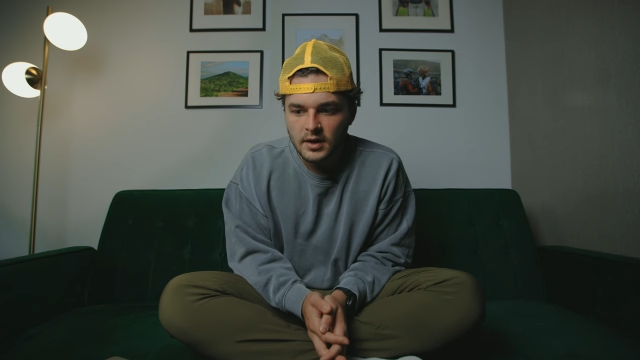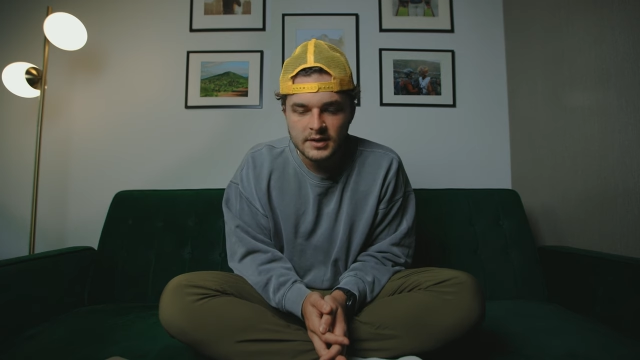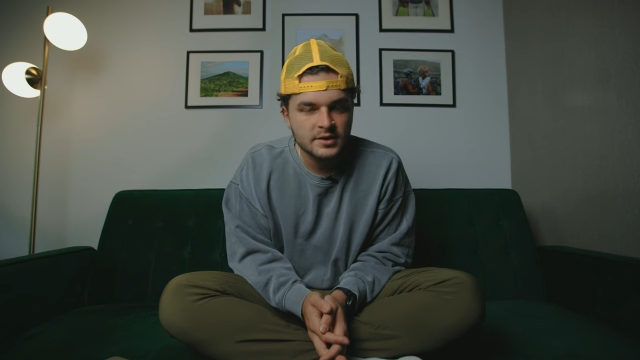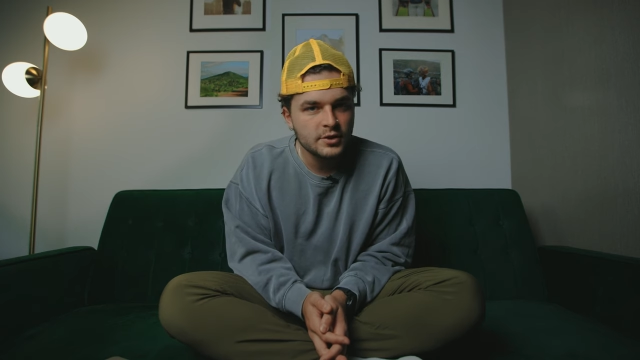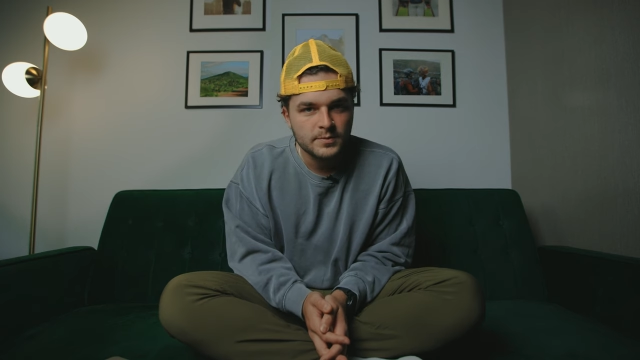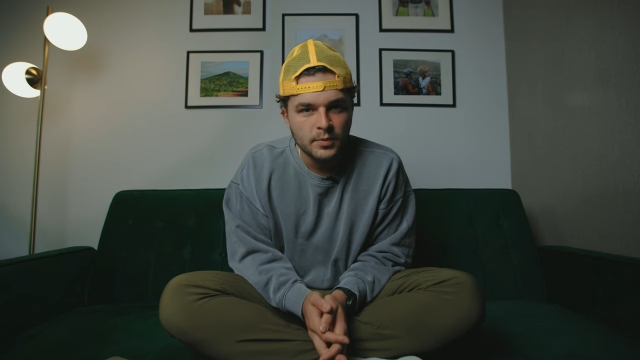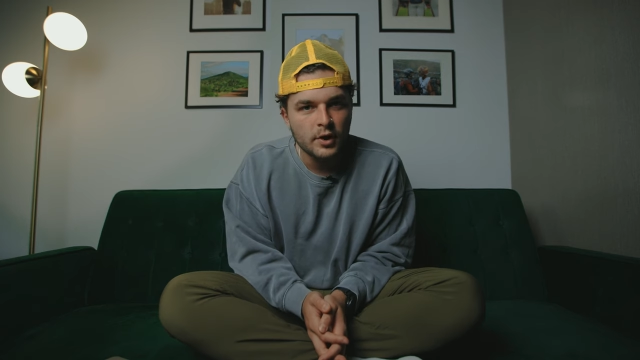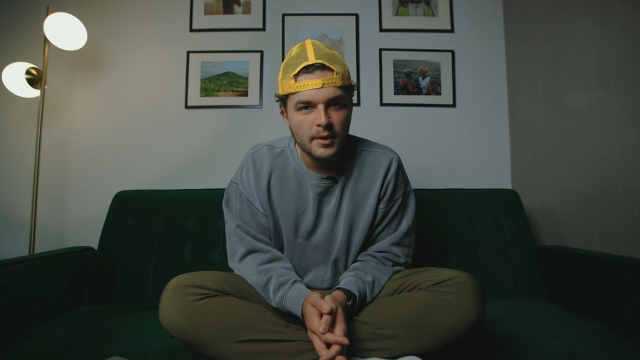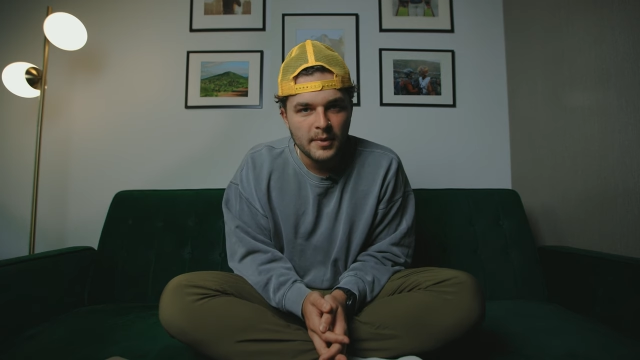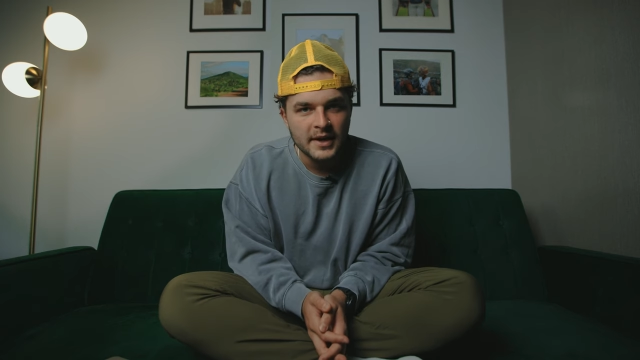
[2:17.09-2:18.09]
Let's just
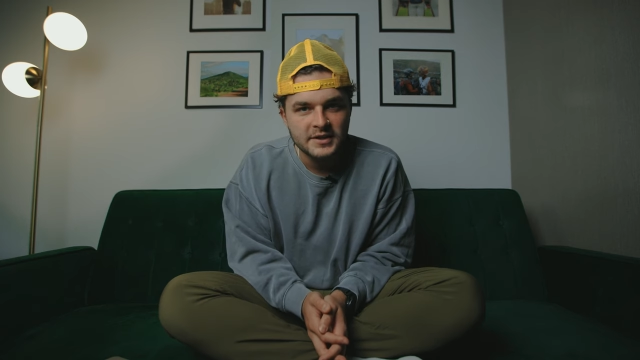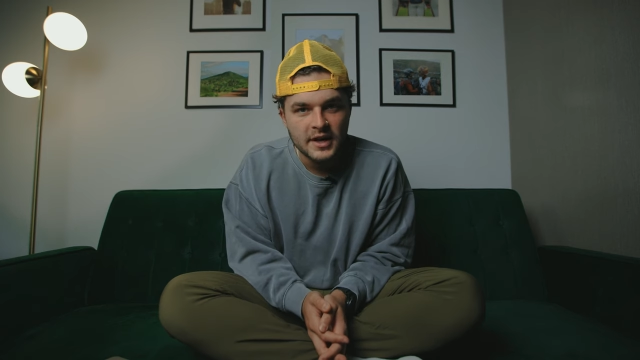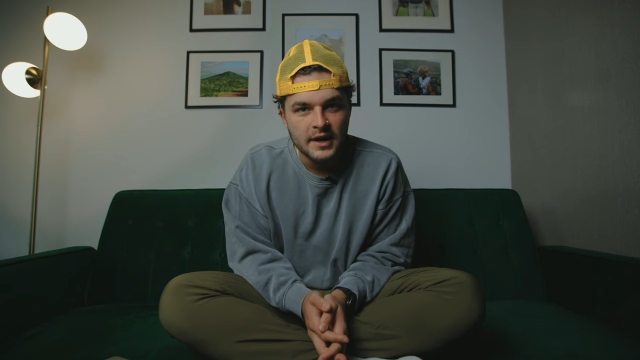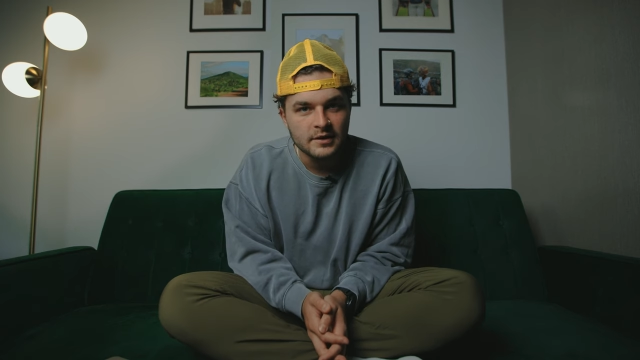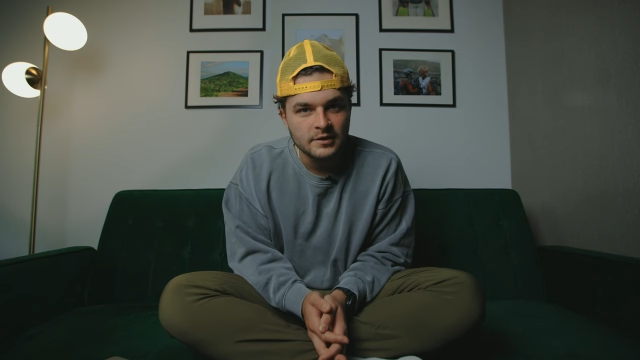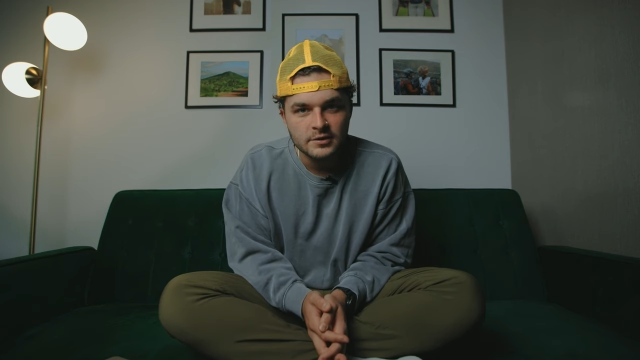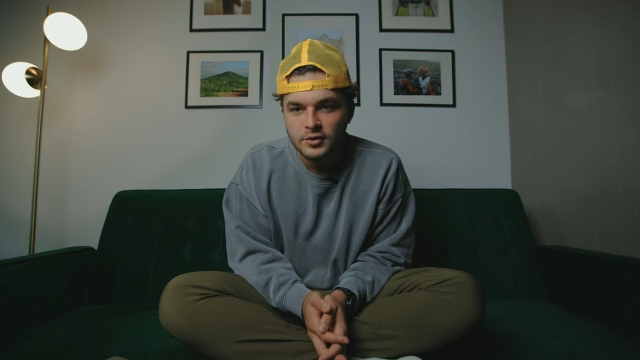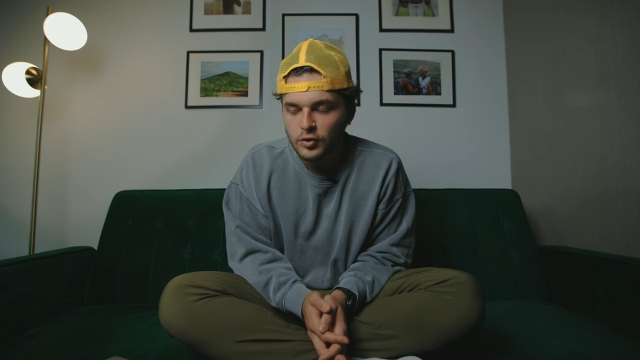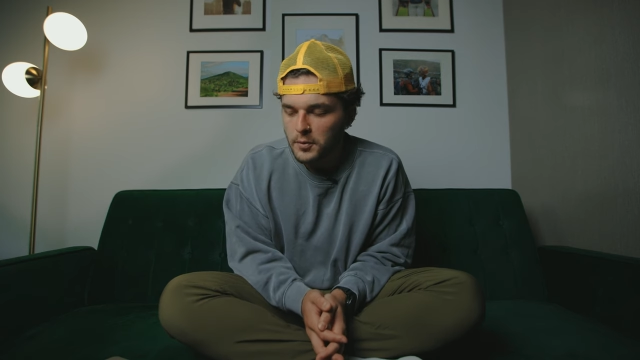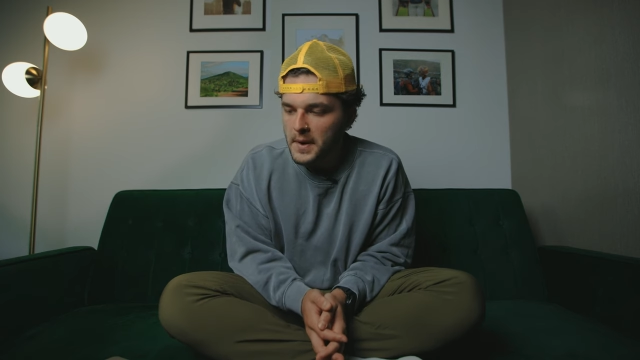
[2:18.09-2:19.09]
pull up my channel and
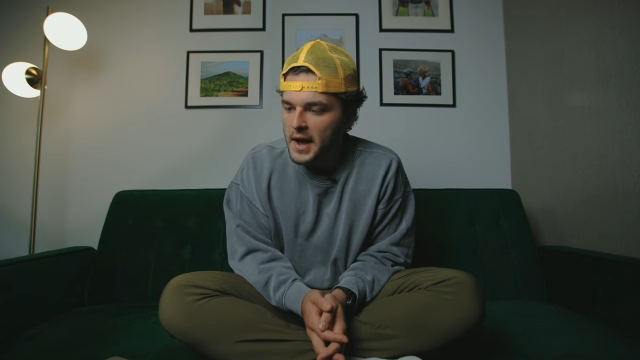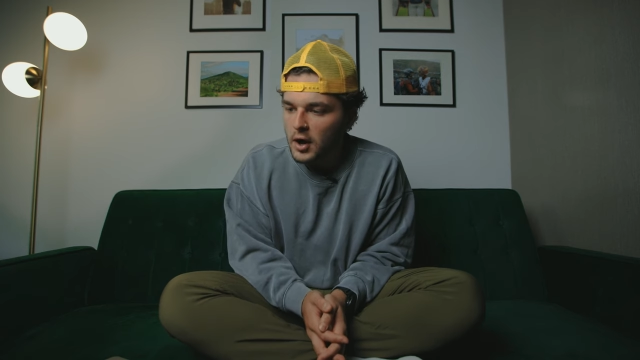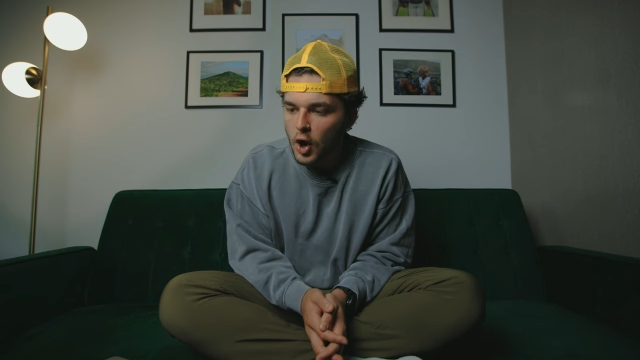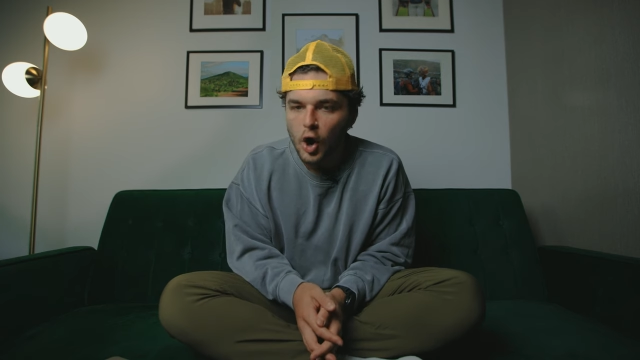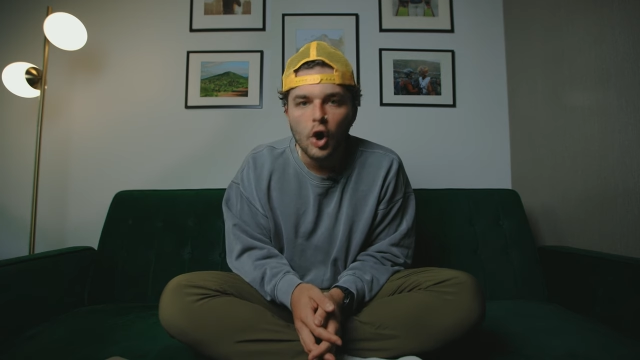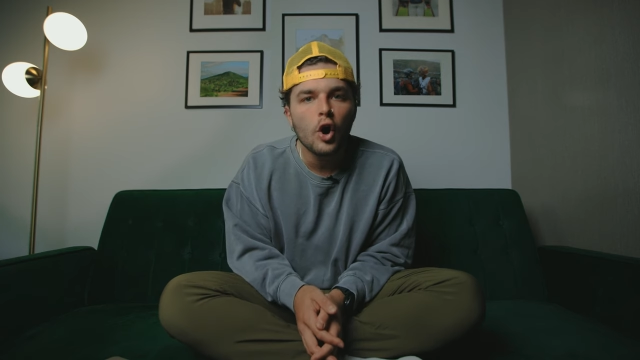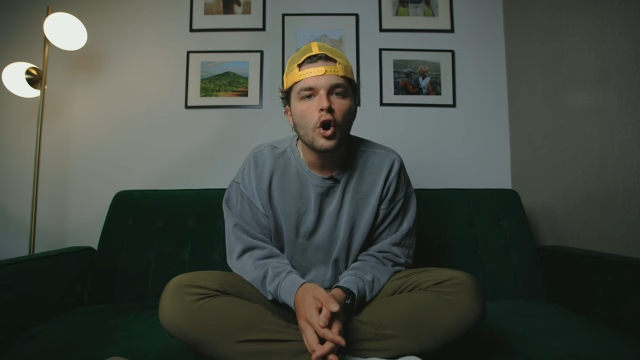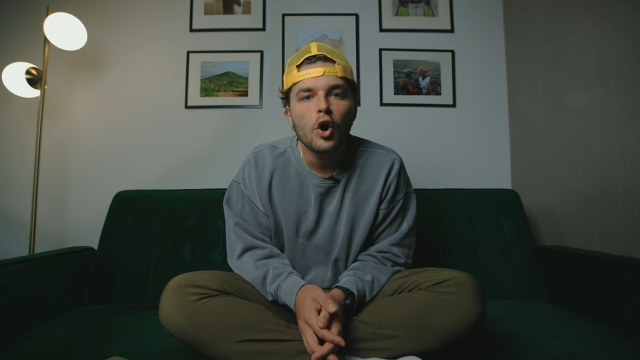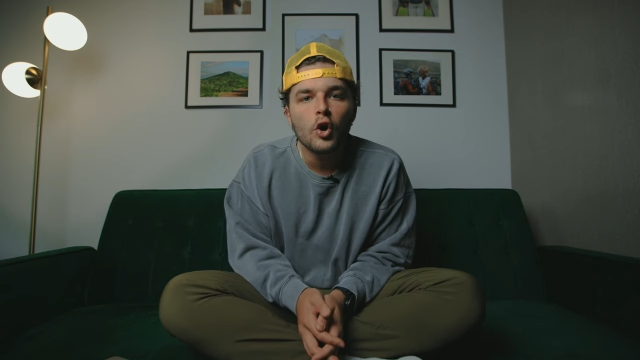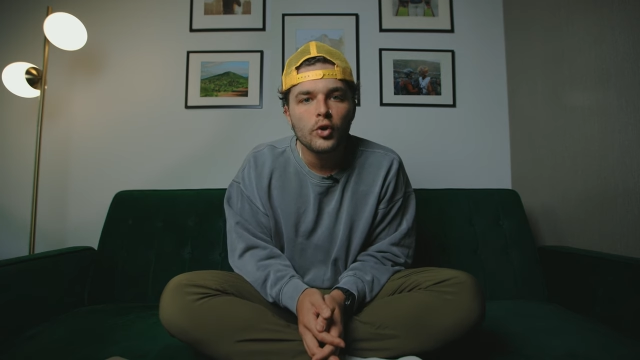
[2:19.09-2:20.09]
scroll back
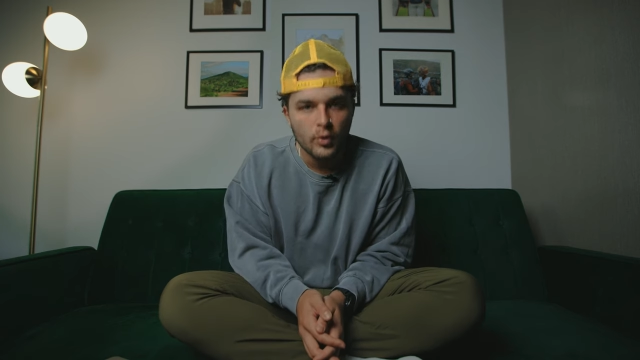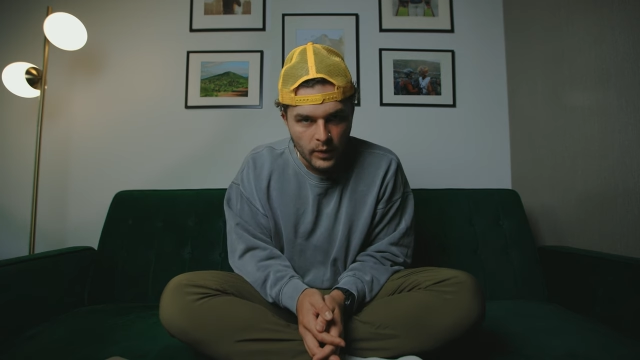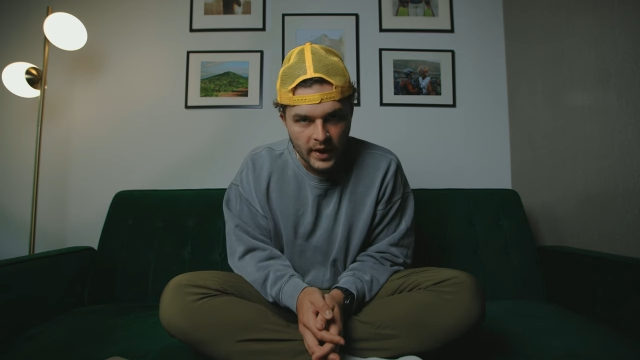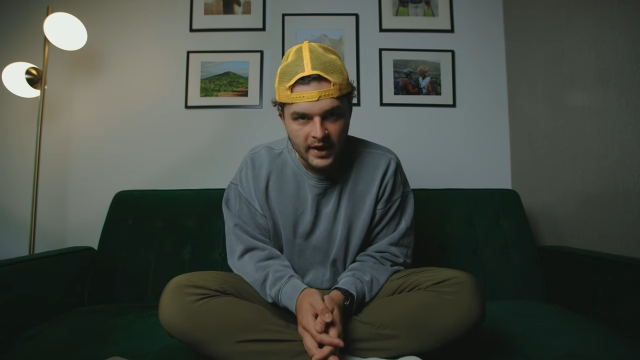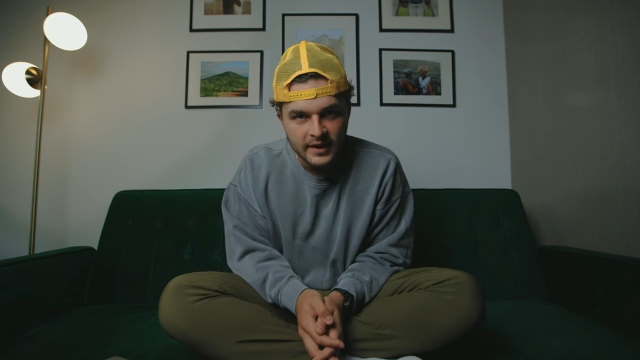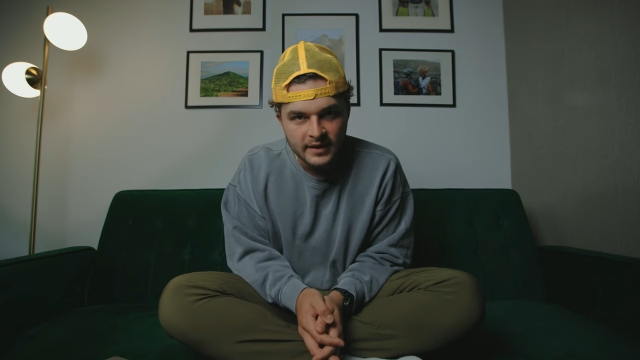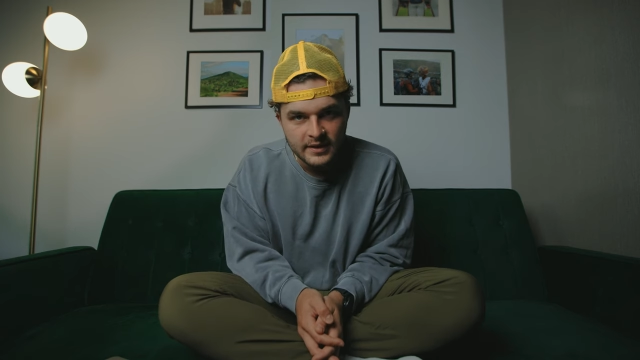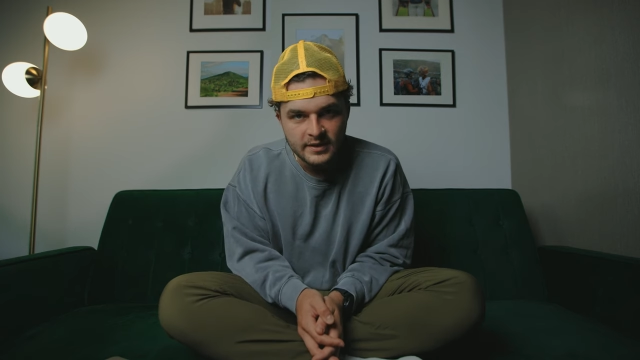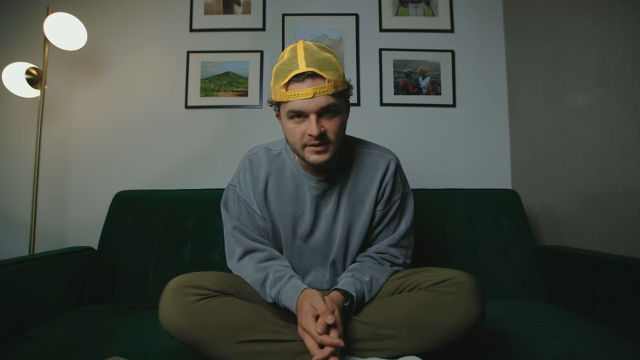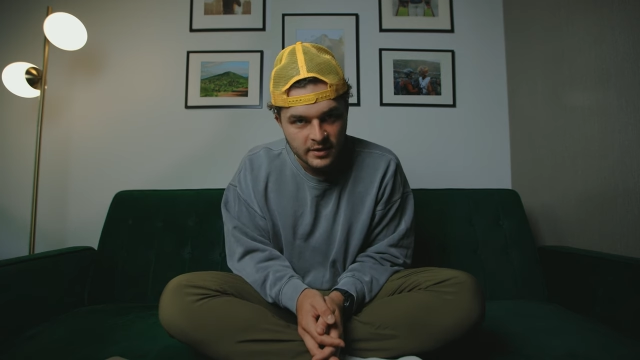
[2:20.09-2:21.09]
all the way
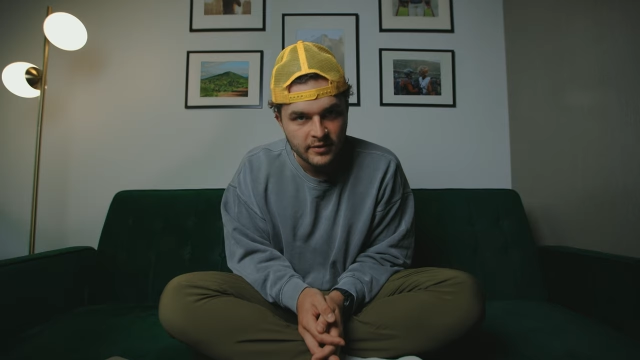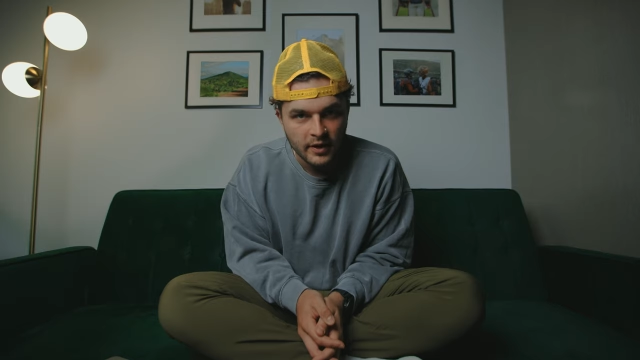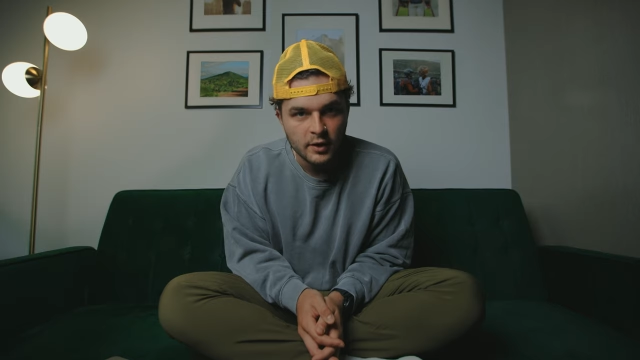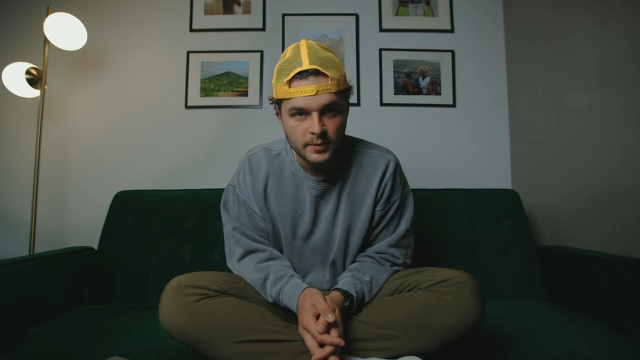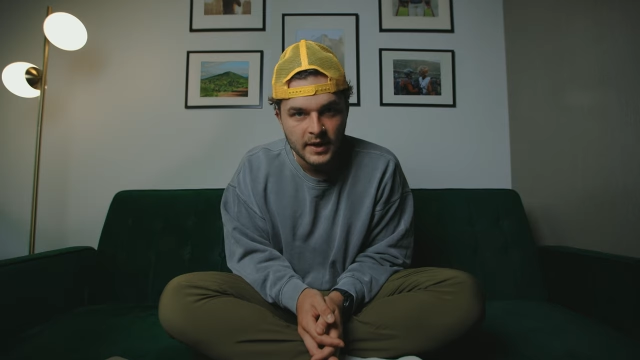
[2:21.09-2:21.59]
to the very